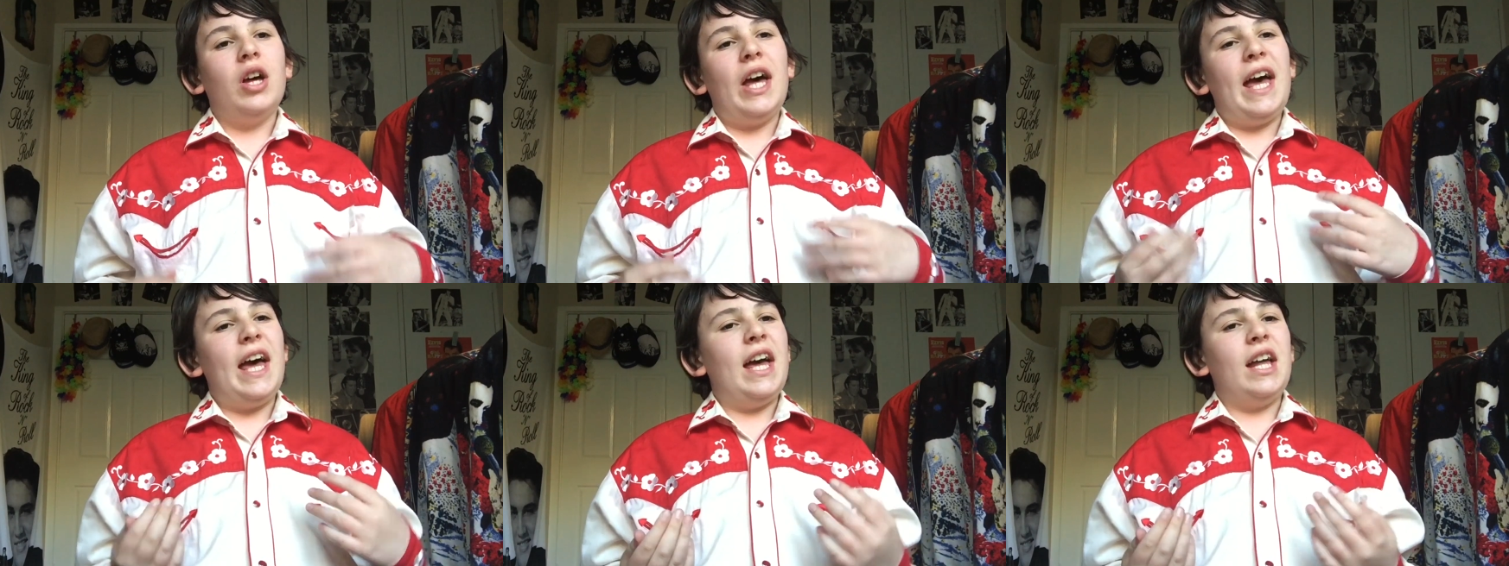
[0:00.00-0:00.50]

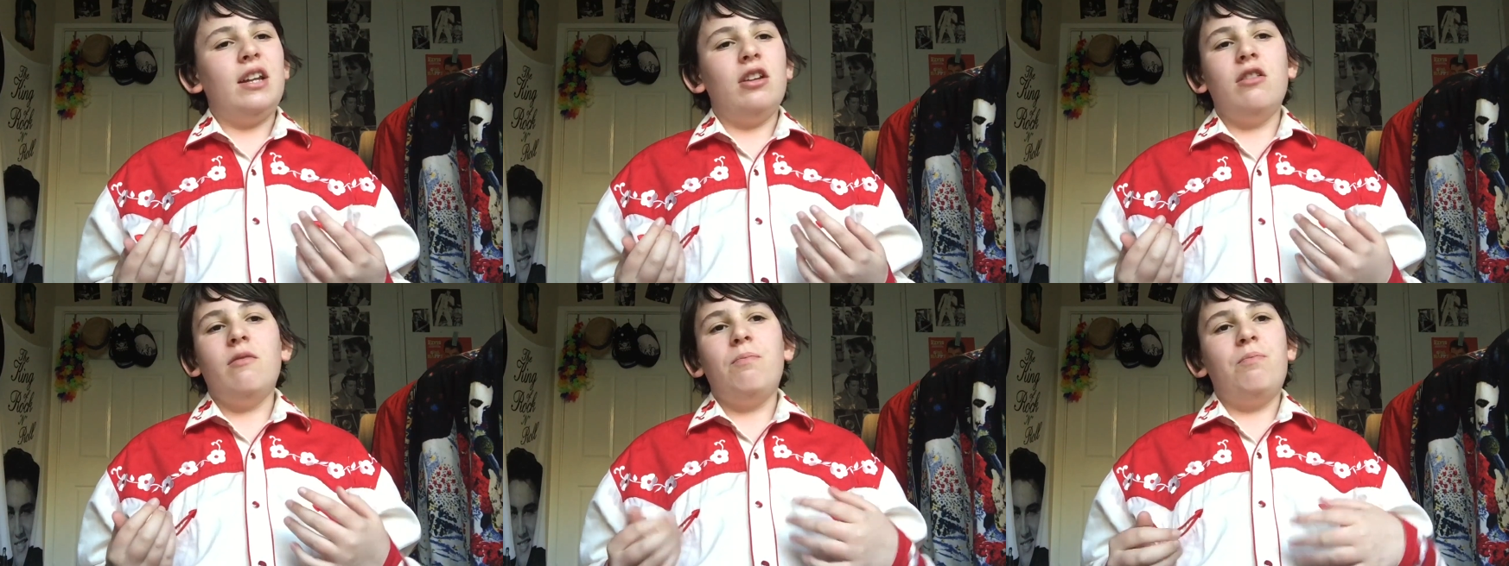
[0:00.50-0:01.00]

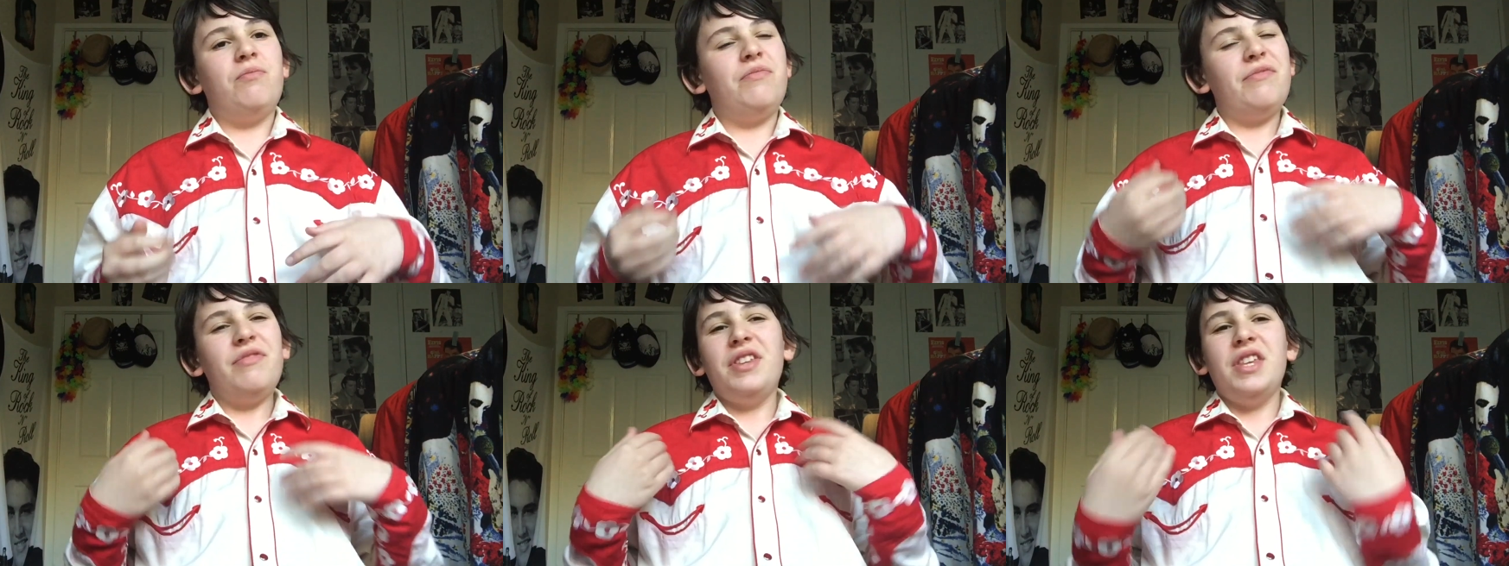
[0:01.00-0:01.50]
And
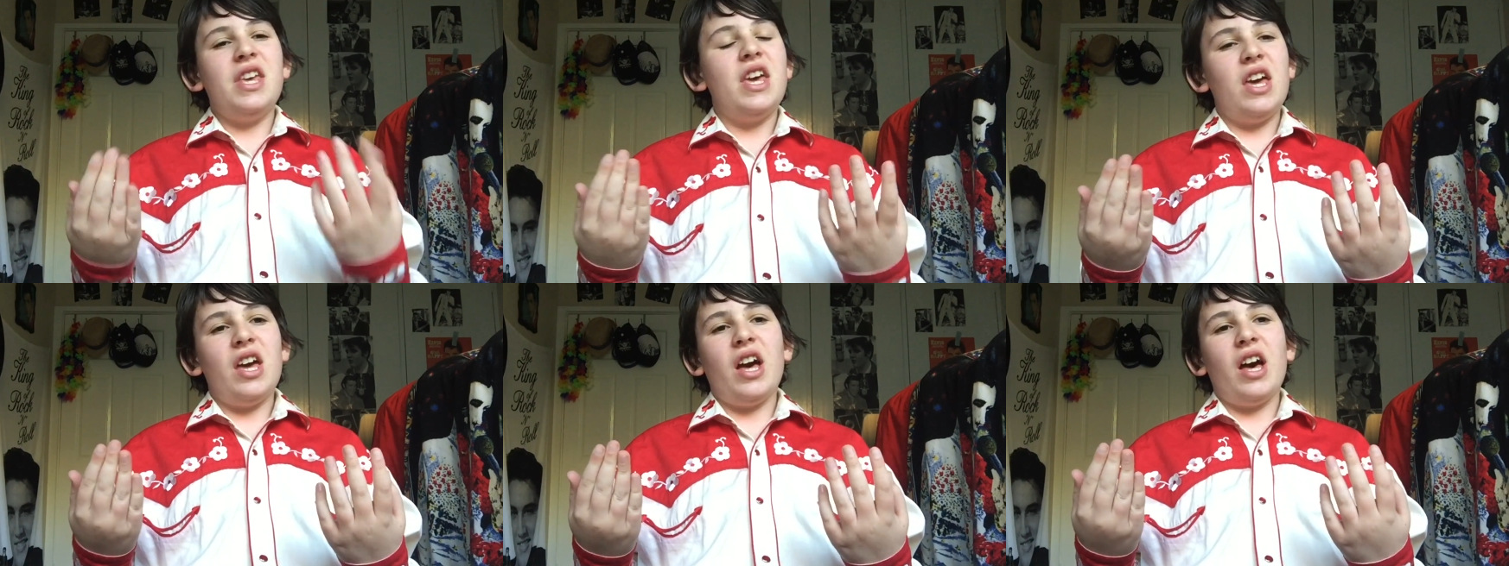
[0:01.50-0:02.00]

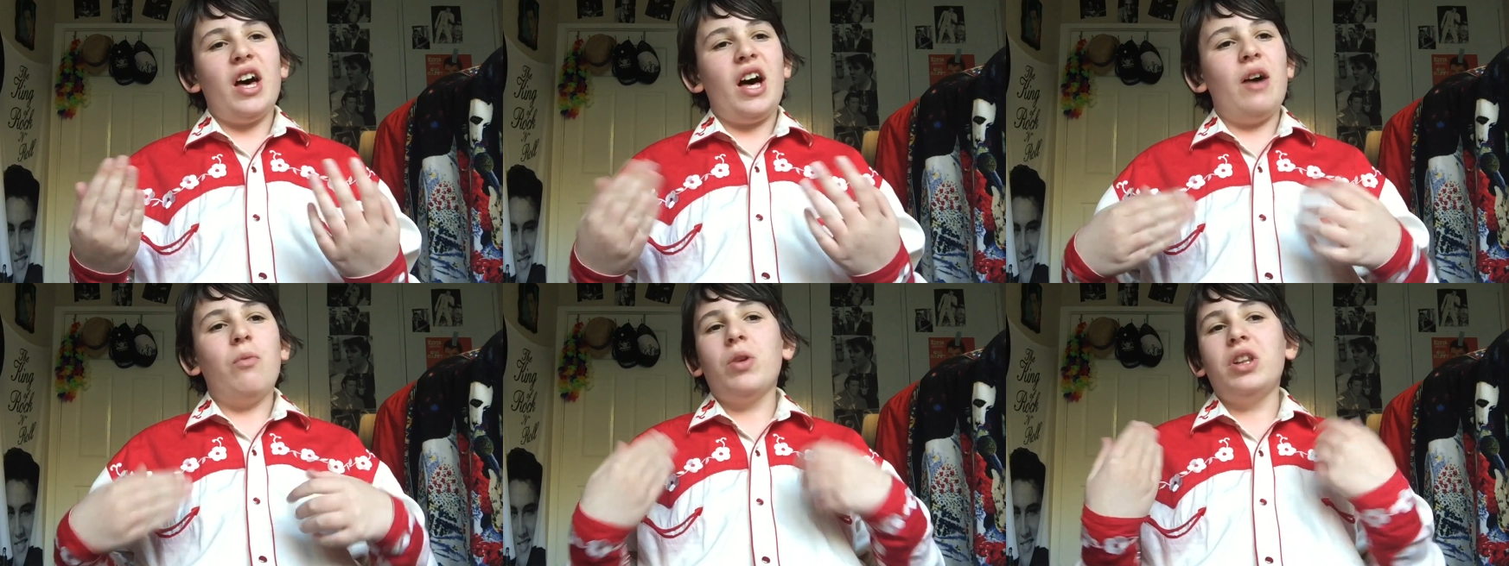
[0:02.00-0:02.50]
yeah,
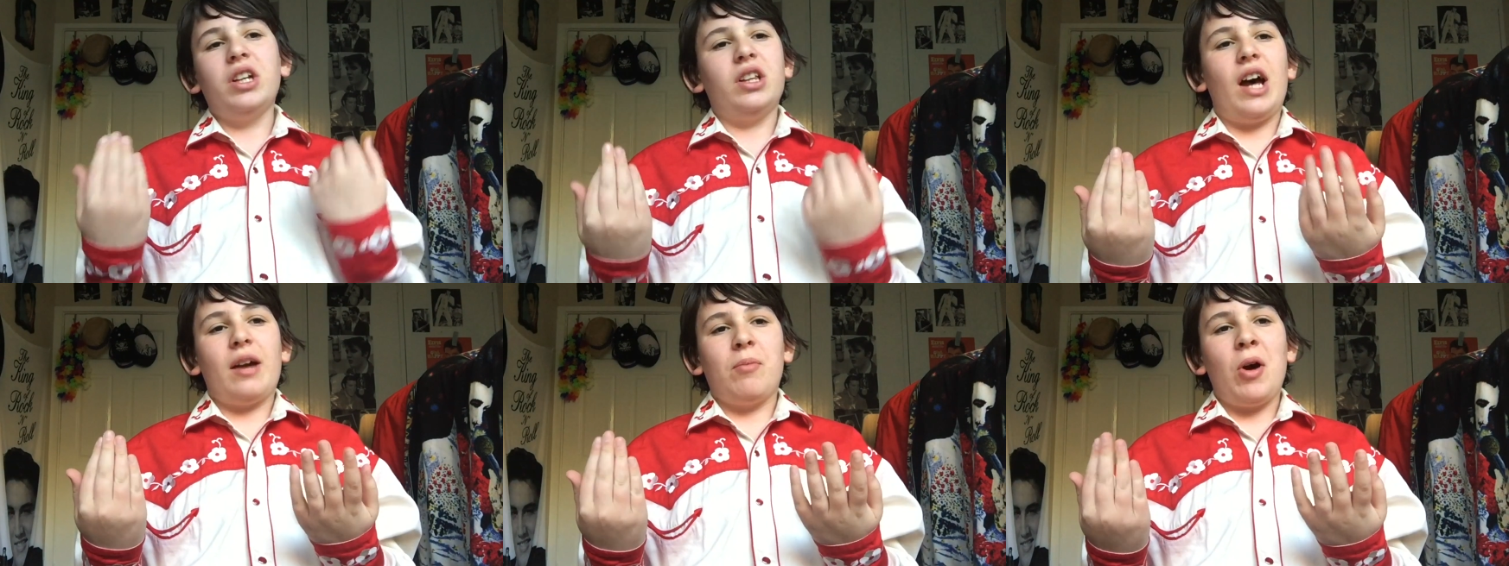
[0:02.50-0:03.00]
I really
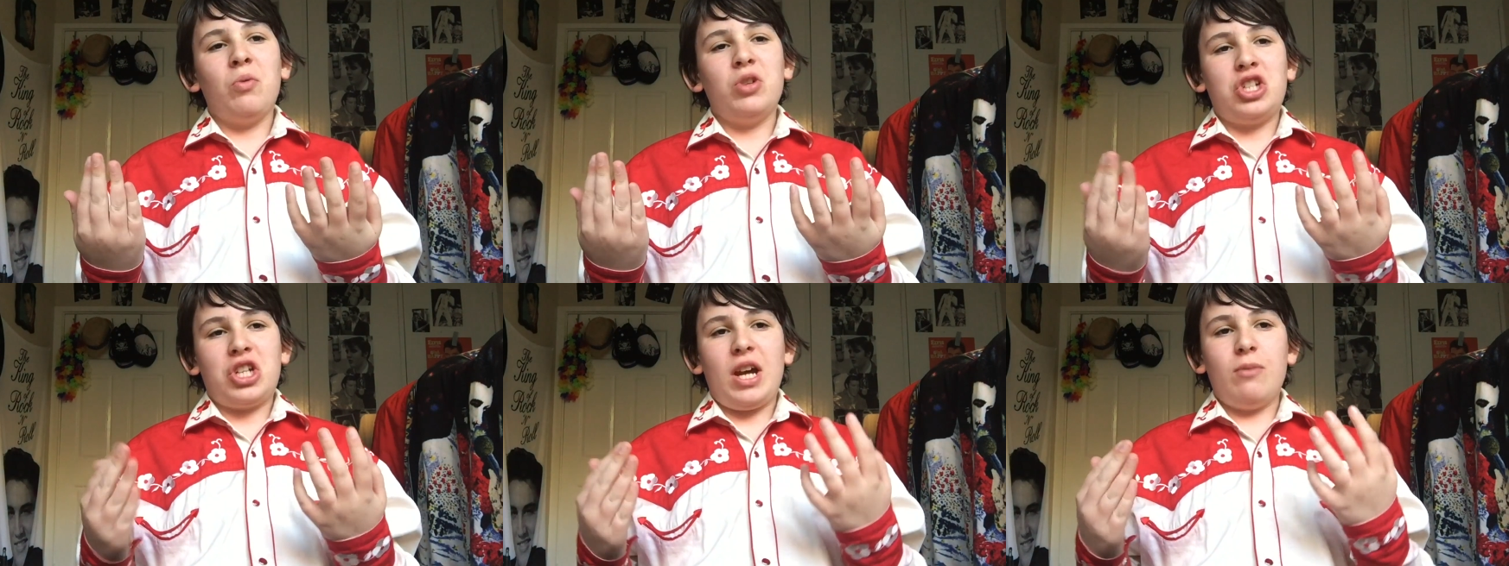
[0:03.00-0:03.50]
like My
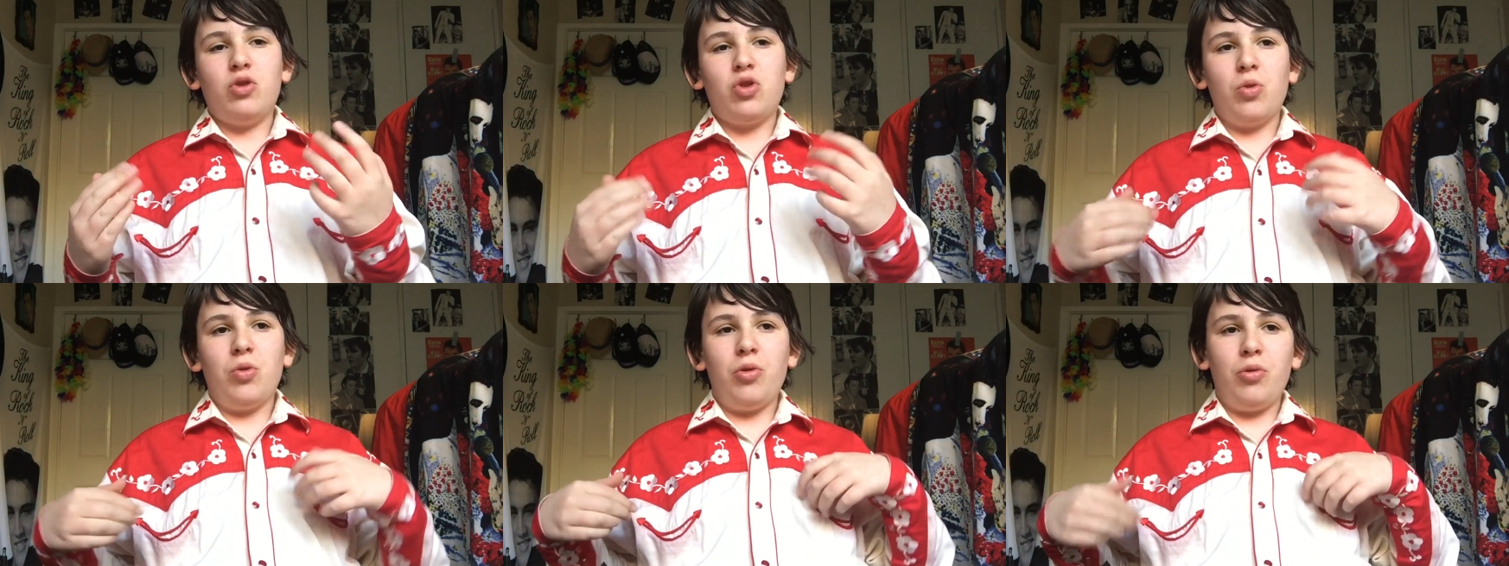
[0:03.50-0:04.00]
Wish Came
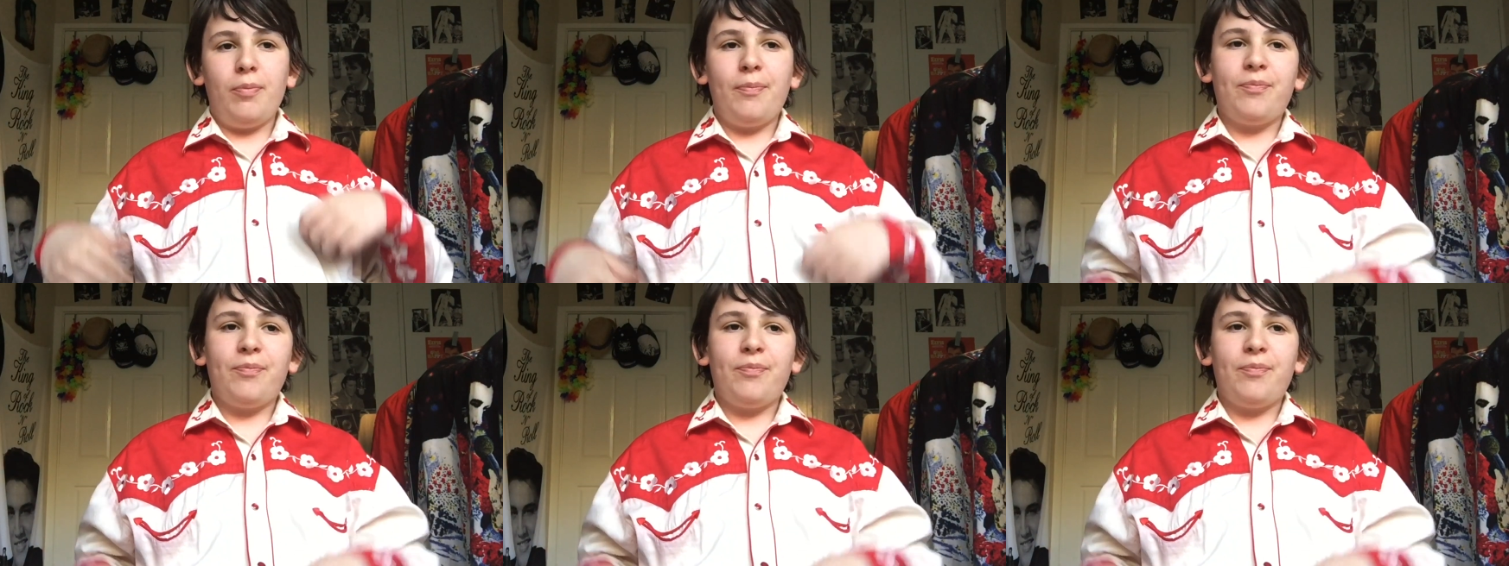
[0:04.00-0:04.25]
True.